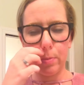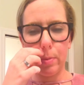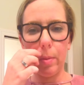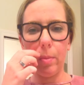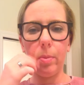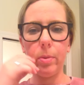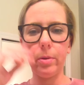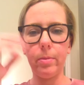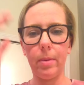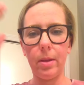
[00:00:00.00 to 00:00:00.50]

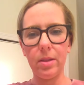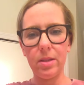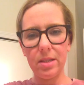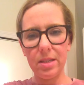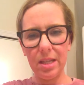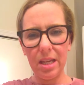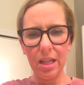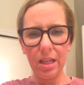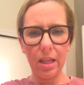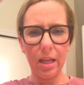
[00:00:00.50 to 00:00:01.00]
People put them on the
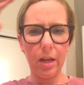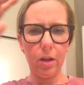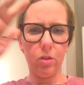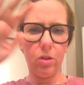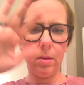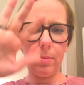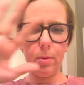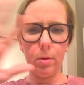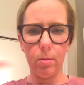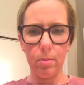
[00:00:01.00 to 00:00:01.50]
ceiling, or
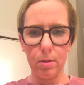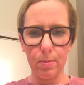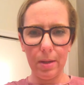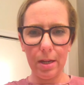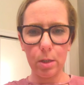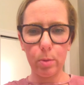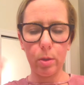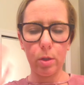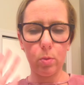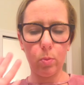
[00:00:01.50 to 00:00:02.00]
they put them as
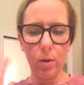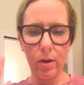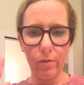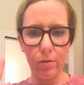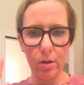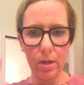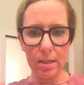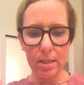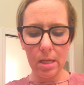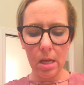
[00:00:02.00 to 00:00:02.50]
backsplash, whatever
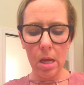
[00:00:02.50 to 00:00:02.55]
it is.